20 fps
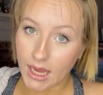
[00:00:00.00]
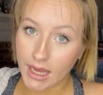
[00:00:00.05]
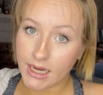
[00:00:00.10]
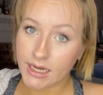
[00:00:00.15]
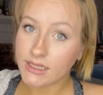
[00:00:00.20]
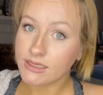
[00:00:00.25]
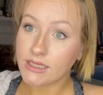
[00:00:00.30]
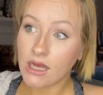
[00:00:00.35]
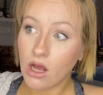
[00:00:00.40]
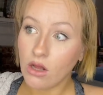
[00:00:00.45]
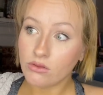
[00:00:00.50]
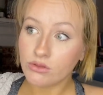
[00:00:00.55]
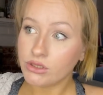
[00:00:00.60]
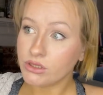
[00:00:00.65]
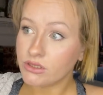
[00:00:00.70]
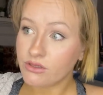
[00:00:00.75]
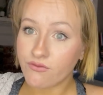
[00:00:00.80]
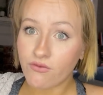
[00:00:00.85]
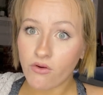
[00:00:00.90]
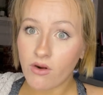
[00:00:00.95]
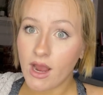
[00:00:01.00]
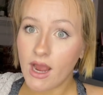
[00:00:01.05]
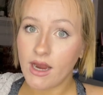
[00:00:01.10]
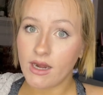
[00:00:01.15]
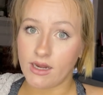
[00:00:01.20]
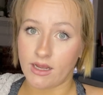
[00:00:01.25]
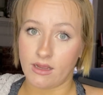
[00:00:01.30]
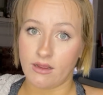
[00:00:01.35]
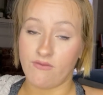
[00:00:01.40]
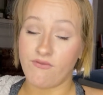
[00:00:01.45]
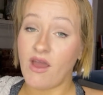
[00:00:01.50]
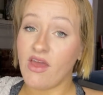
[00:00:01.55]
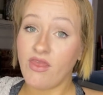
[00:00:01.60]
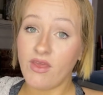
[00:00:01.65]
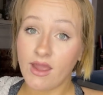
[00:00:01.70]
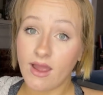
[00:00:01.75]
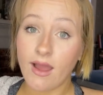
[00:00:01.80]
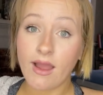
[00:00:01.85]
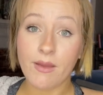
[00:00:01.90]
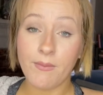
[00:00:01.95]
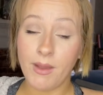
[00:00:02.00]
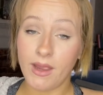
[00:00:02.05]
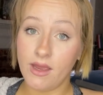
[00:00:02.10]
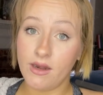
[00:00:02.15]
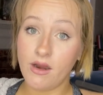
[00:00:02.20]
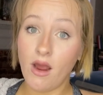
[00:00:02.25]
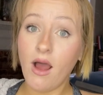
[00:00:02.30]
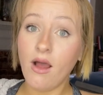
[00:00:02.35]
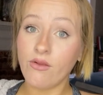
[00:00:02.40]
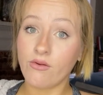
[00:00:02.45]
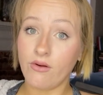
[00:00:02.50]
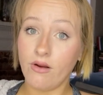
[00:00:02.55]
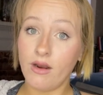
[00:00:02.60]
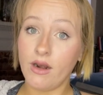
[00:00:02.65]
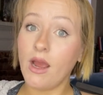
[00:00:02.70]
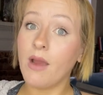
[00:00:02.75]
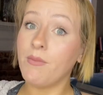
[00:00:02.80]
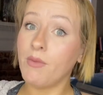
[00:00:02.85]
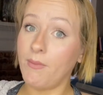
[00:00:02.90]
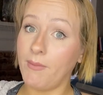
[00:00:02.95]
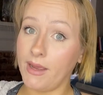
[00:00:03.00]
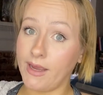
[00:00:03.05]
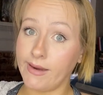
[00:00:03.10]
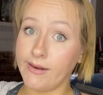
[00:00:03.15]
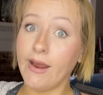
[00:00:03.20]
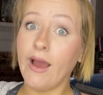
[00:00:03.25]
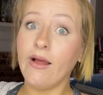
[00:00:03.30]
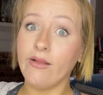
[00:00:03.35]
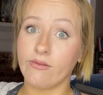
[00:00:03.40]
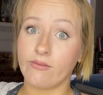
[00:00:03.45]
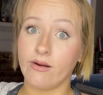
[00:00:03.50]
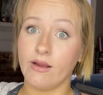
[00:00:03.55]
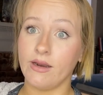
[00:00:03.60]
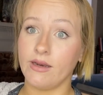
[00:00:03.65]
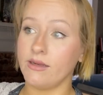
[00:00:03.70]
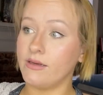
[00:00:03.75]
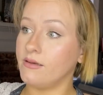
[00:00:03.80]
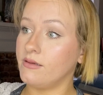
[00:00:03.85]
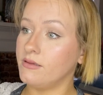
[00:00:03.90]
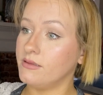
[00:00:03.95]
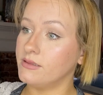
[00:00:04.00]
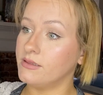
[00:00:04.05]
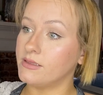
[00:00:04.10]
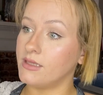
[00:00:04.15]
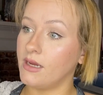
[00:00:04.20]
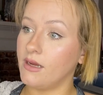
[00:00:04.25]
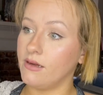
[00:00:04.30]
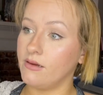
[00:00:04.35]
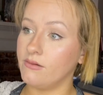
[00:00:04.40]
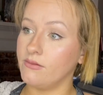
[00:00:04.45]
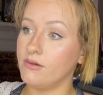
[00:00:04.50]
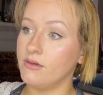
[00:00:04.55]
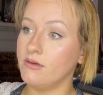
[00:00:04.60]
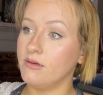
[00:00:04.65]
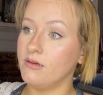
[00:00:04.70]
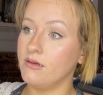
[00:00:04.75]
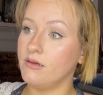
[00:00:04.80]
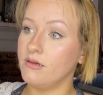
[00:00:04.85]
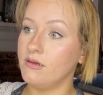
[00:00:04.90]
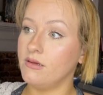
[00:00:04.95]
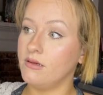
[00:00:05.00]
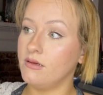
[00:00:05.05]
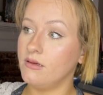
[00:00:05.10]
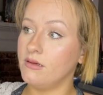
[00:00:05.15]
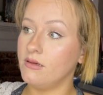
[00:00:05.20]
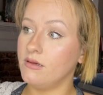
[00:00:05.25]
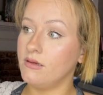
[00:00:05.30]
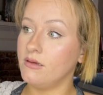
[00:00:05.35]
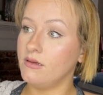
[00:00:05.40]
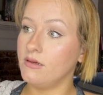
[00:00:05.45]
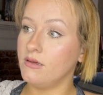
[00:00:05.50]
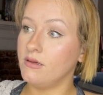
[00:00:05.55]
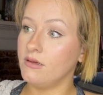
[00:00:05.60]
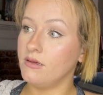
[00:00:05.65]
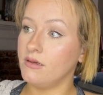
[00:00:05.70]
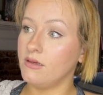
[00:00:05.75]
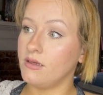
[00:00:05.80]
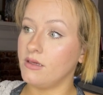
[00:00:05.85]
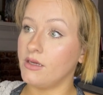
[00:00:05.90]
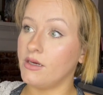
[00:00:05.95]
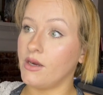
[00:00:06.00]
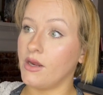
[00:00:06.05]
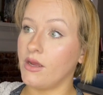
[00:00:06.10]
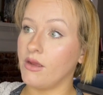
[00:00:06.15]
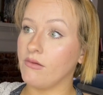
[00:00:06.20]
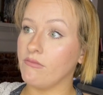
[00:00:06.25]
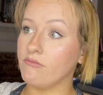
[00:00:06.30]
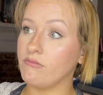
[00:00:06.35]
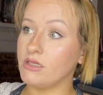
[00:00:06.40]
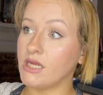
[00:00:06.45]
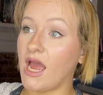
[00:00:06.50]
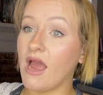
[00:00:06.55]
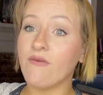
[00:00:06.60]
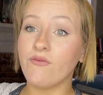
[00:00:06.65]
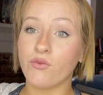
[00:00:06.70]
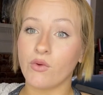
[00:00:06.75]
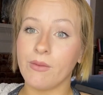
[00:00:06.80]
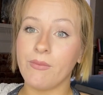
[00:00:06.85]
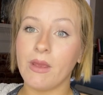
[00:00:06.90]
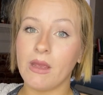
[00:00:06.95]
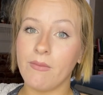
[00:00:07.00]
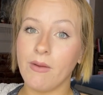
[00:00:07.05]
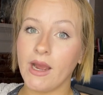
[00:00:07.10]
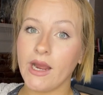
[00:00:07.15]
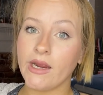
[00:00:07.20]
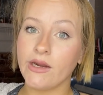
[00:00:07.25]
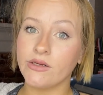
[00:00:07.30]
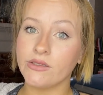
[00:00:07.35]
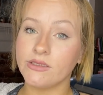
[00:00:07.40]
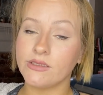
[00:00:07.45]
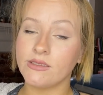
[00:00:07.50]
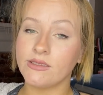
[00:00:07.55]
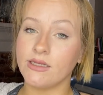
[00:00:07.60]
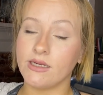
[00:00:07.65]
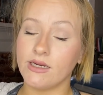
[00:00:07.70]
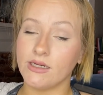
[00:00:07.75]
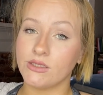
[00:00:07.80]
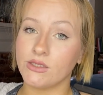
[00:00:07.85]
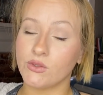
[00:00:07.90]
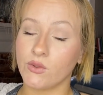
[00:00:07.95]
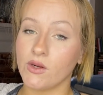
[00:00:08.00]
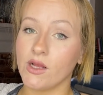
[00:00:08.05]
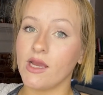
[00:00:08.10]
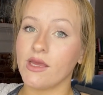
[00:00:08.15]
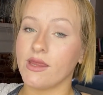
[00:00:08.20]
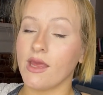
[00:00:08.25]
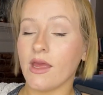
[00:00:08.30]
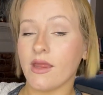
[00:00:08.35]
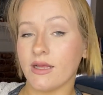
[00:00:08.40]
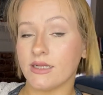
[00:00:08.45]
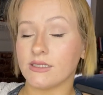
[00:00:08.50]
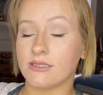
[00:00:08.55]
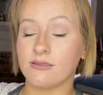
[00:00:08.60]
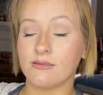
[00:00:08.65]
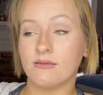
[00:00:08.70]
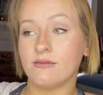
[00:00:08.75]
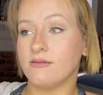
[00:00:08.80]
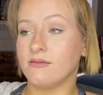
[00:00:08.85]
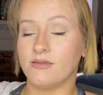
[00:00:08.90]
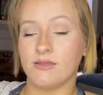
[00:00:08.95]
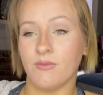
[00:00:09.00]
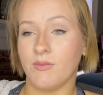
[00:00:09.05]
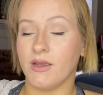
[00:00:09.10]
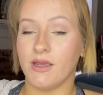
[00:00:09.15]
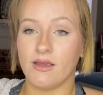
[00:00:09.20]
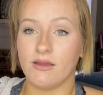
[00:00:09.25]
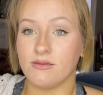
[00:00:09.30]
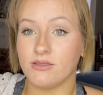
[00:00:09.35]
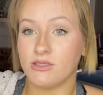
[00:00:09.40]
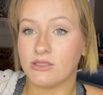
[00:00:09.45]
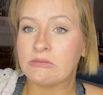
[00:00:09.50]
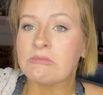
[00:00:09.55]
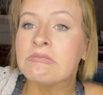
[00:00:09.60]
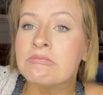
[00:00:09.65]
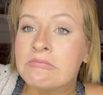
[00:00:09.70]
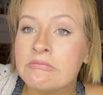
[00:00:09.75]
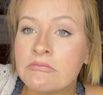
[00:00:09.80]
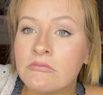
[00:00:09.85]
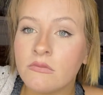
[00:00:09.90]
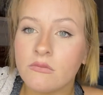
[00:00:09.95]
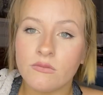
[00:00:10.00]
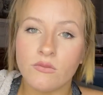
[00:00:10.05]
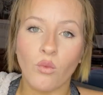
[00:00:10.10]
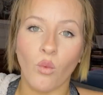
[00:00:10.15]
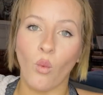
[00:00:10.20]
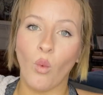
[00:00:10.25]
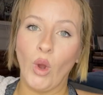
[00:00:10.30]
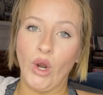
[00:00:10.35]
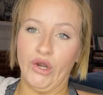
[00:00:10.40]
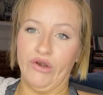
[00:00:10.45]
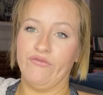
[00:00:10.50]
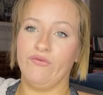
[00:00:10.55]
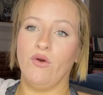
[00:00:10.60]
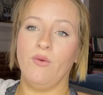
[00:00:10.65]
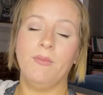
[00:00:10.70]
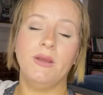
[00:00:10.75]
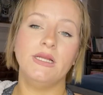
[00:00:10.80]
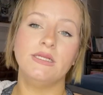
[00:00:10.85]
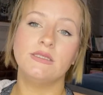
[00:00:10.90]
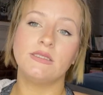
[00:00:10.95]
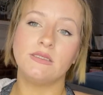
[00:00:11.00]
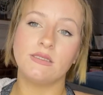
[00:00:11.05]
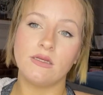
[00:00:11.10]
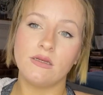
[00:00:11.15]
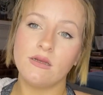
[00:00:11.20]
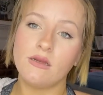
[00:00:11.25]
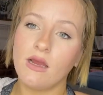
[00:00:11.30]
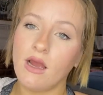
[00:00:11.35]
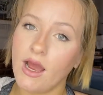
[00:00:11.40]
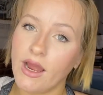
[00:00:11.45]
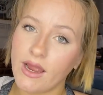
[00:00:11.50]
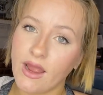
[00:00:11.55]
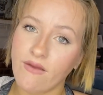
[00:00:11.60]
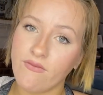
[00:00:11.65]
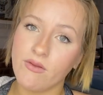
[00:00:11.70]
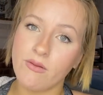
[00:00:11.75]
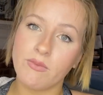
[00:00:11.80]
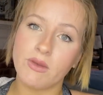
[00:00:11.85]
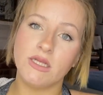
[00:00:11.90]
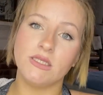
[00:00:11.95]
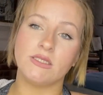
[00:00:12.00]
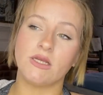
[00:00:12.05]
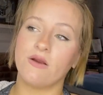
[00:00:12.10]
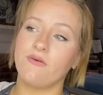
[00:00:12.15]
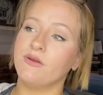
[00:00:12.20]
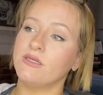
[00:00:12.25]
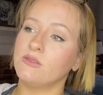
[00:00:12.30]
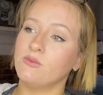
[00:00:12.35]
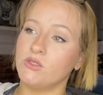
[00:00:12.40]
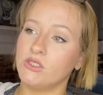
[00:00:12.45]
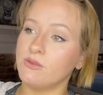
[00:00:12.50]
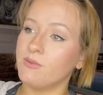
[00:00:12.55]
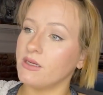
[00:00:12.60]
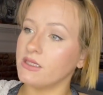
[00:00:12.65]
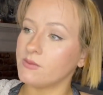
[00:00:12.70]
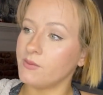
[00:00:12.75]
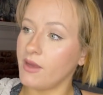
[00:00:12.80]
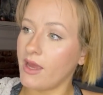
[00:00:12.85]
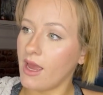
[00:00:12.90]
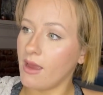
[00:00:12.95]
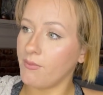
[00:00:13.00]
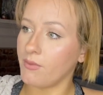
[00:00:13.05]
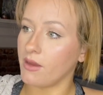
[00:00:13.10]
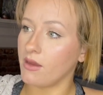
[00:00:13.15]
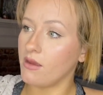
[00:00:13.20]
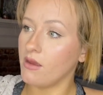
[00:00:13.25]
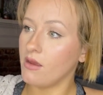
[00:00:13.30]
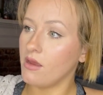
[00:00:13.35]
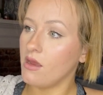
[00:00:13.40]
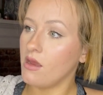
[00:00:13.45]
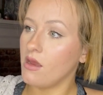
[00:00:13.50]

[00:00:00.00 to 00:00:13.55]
And it's all just a variety. If I think I can make a dollar on it, I'm gonna make a dollar on it. So, you know, to have repeat buyers in a store like that, that to me, it's wonderful. It means I gave them good service, which makes me happy.